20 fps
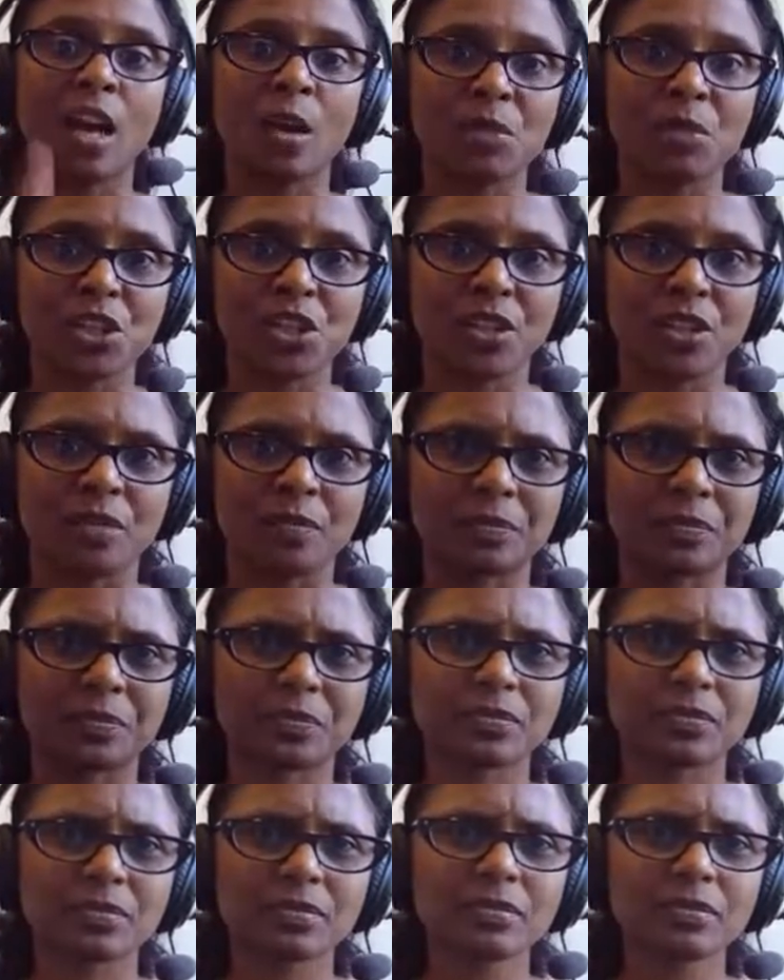our mission.
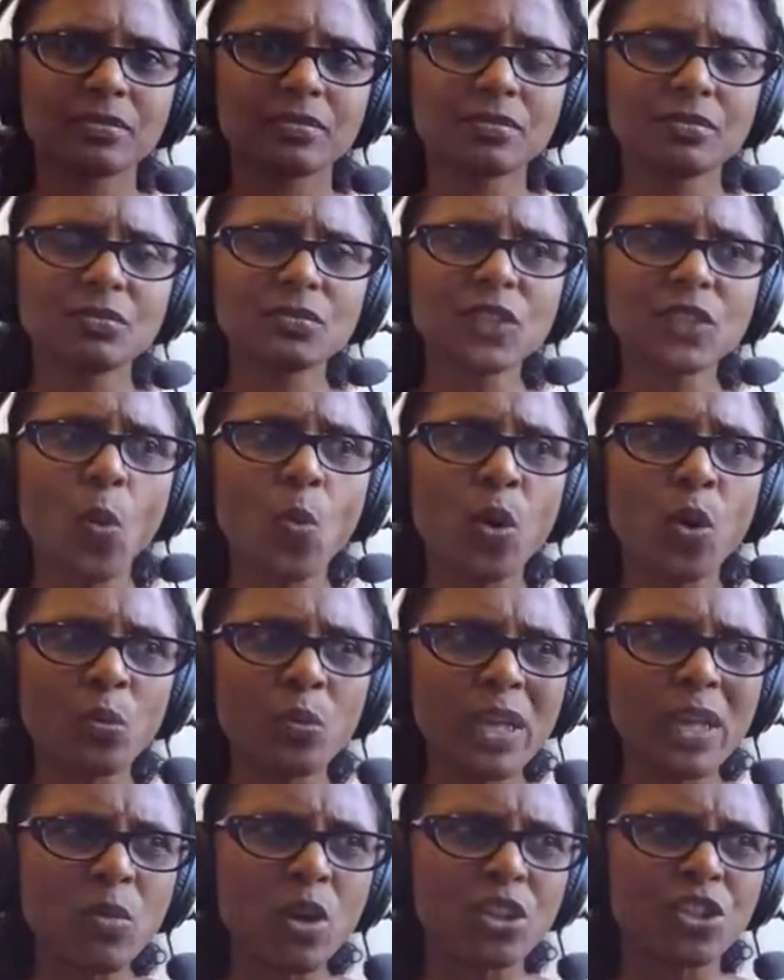What
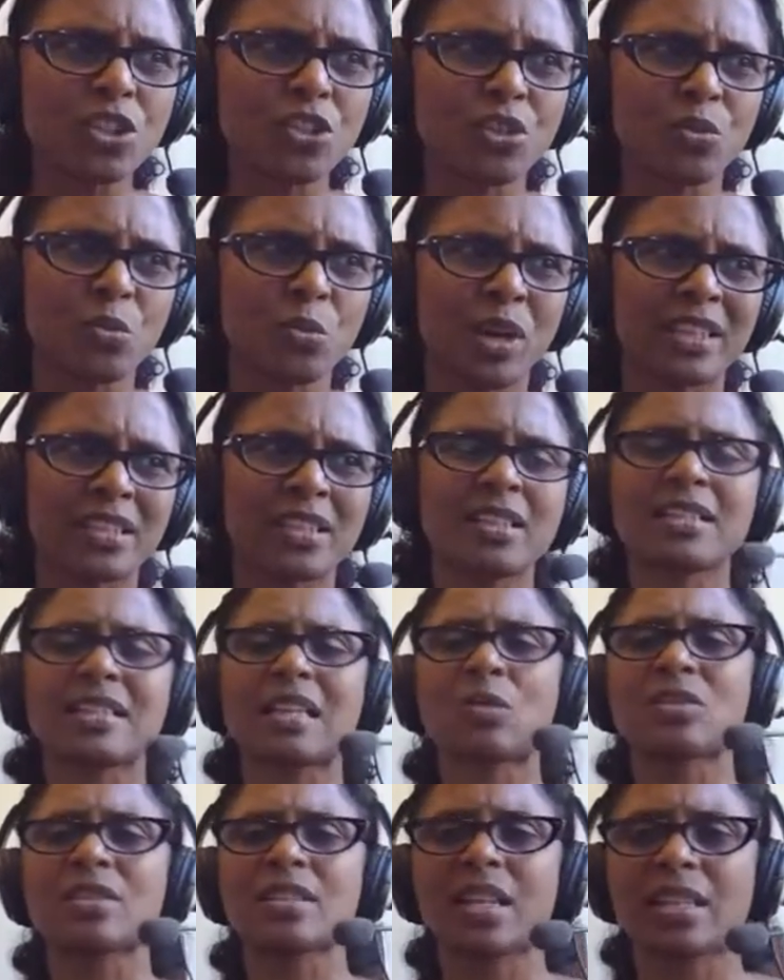we want to do, whether it's
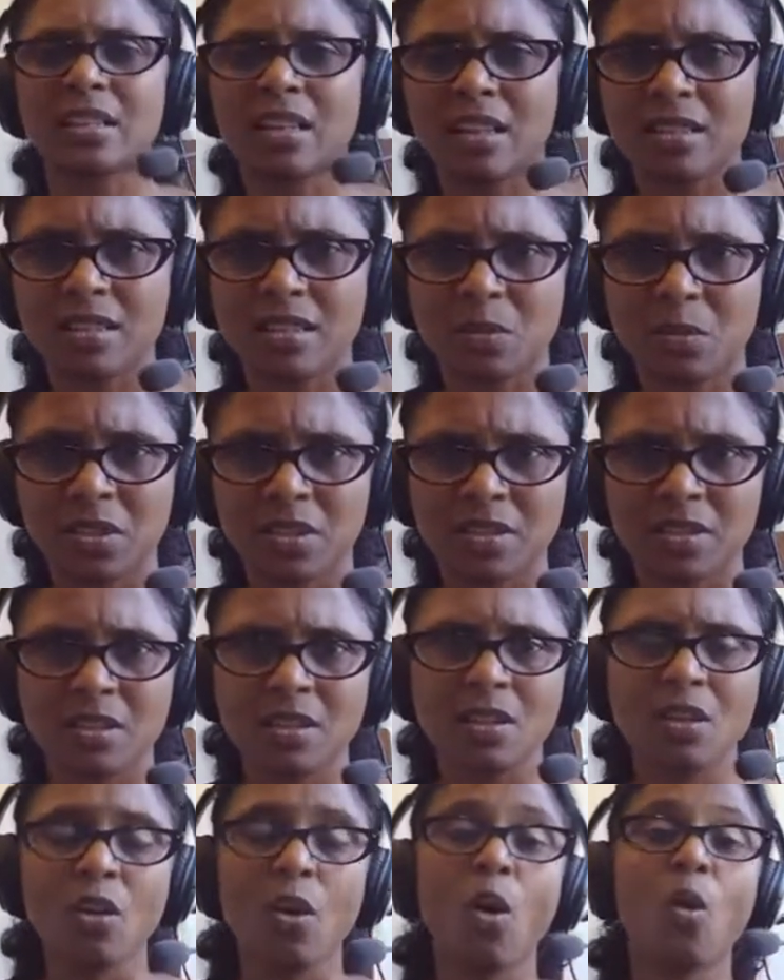outside
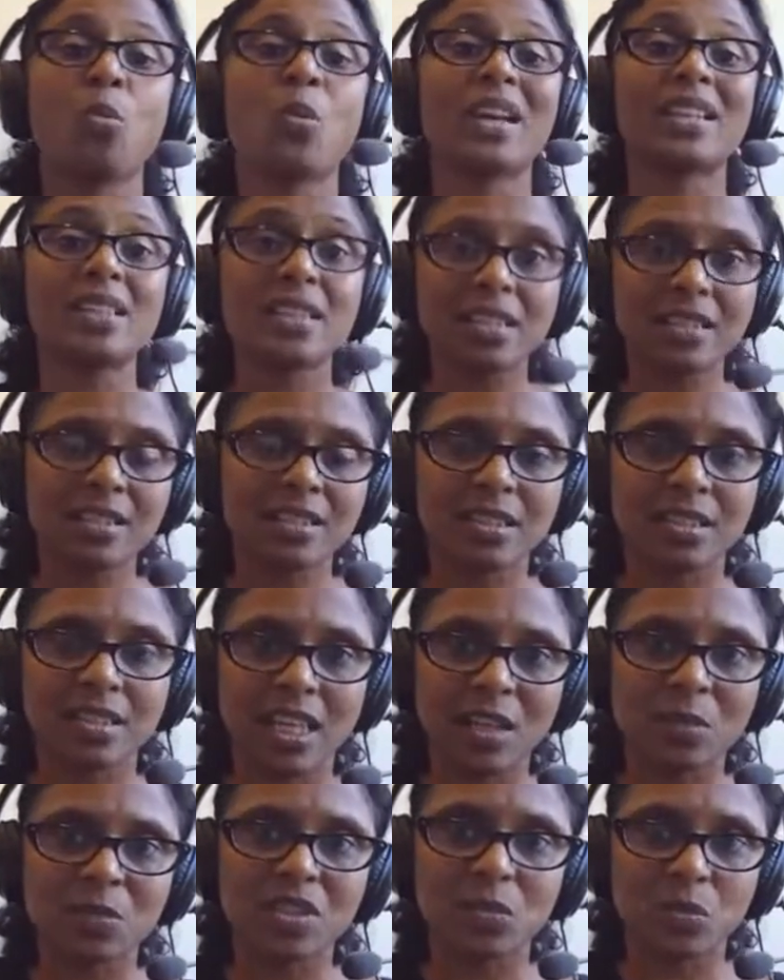customers or whether it's the
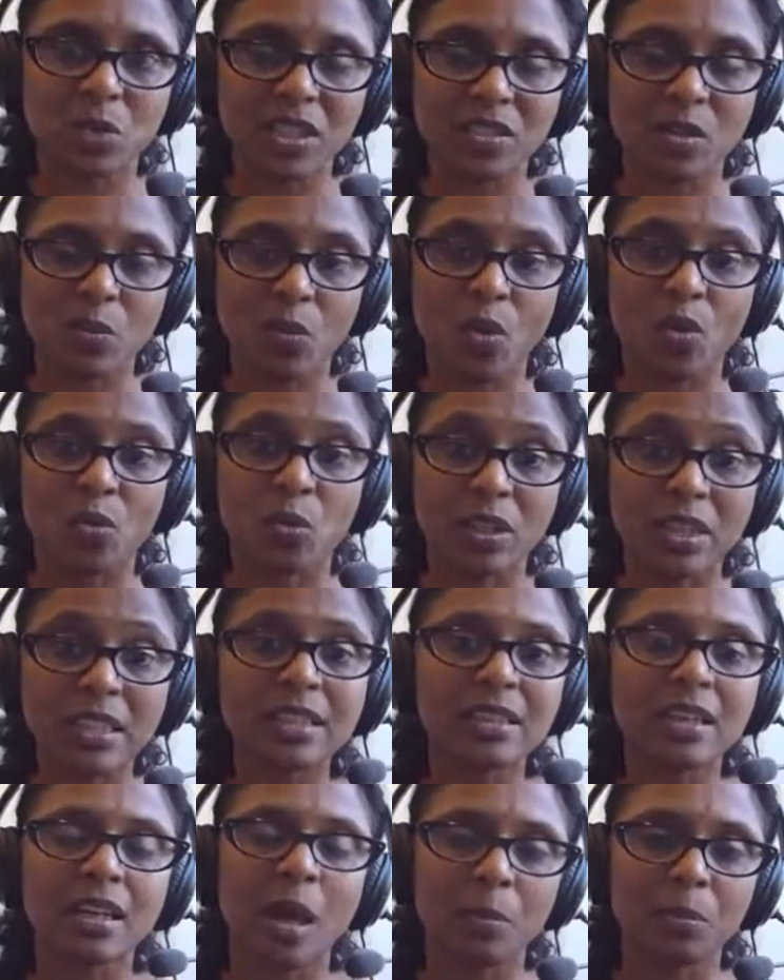teams that we support
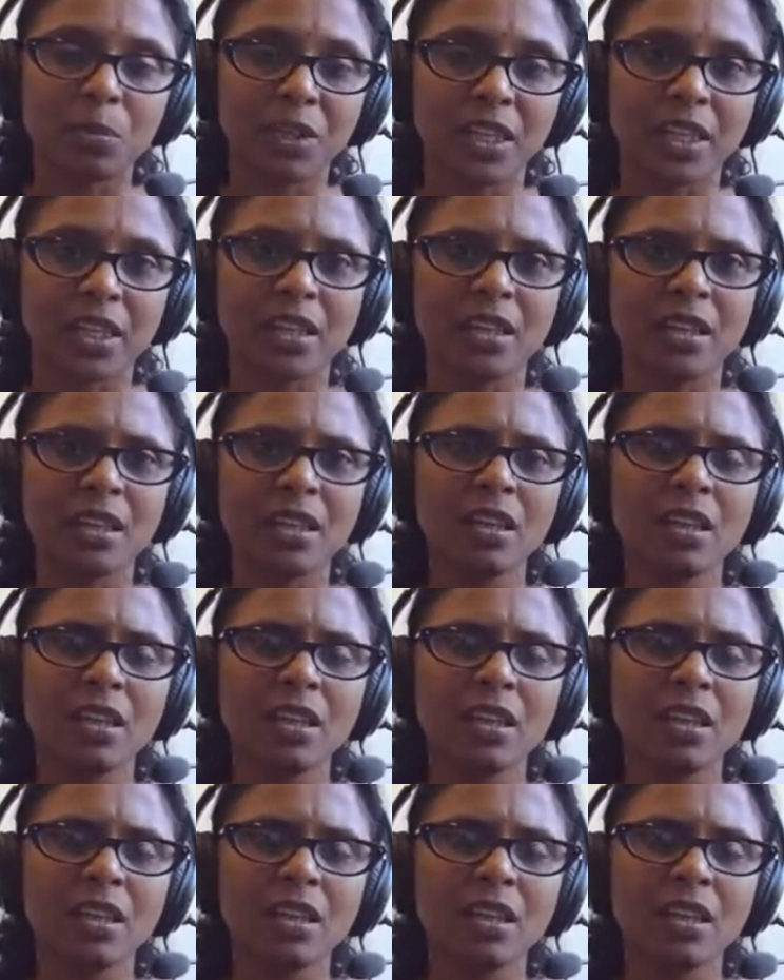within the company,